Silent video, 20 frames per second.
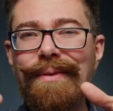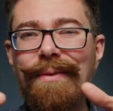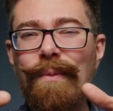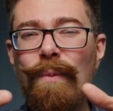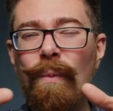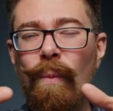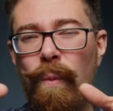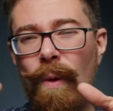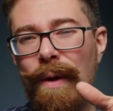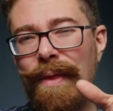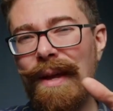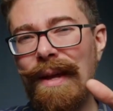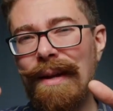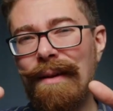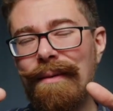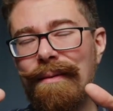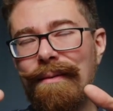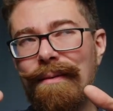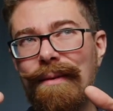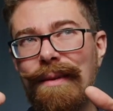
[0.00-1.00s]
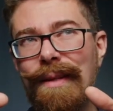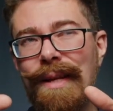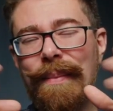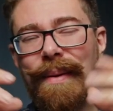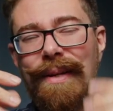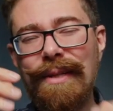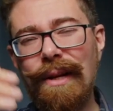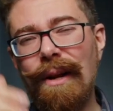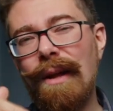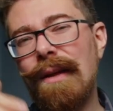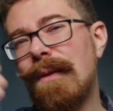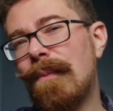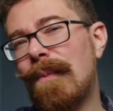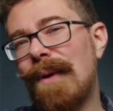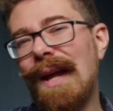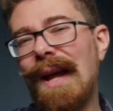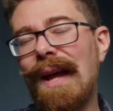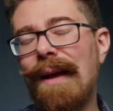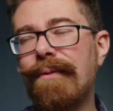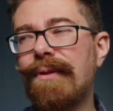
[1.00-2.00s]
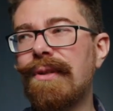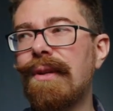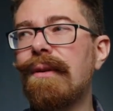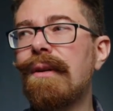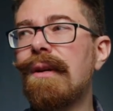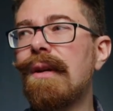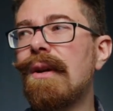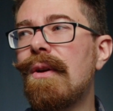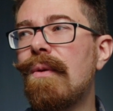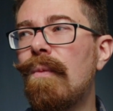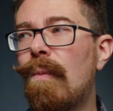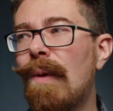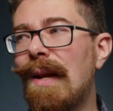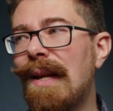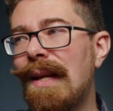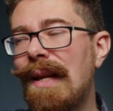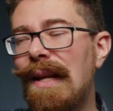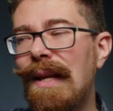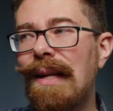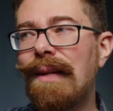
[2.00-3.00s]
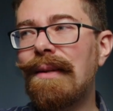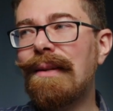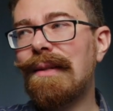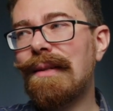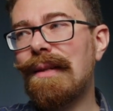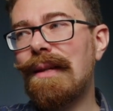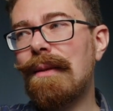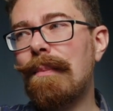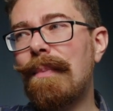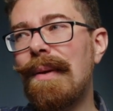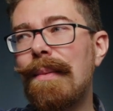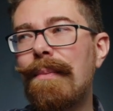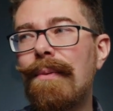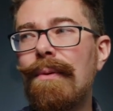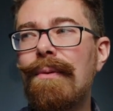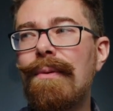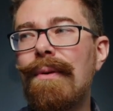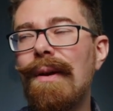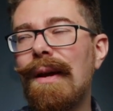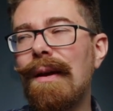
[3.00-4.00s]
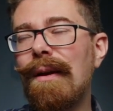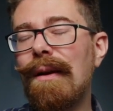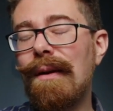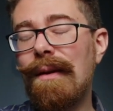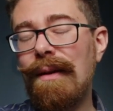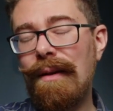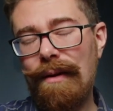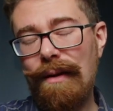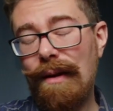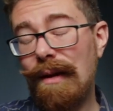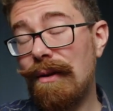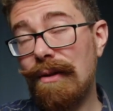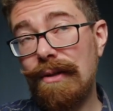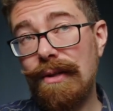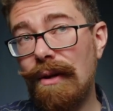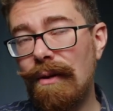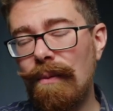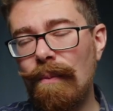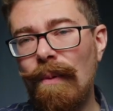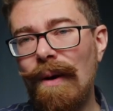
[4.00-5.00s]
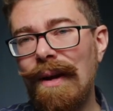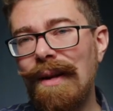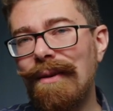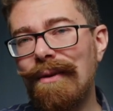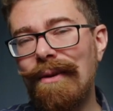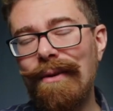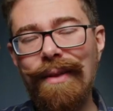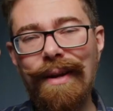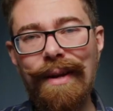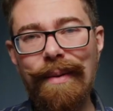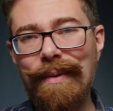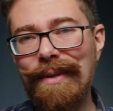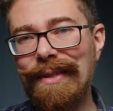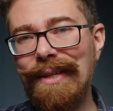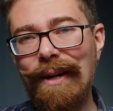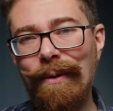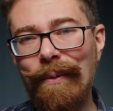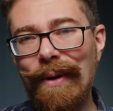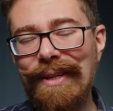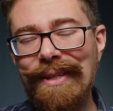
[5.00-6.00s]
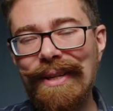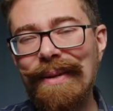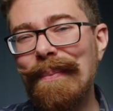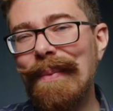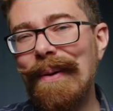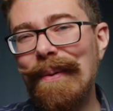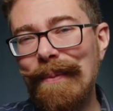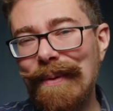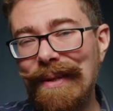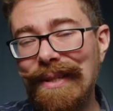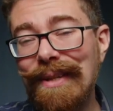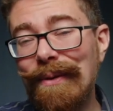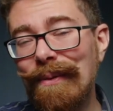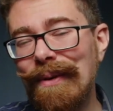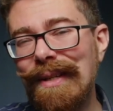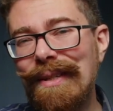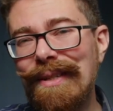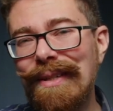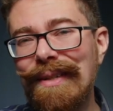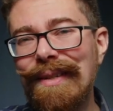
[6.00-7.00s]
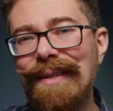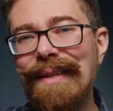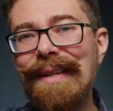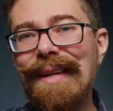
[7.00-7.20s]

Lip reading: within the amount of light that we have. So we need to see the people, and in a certain way, they could be silhouetted, but we still need to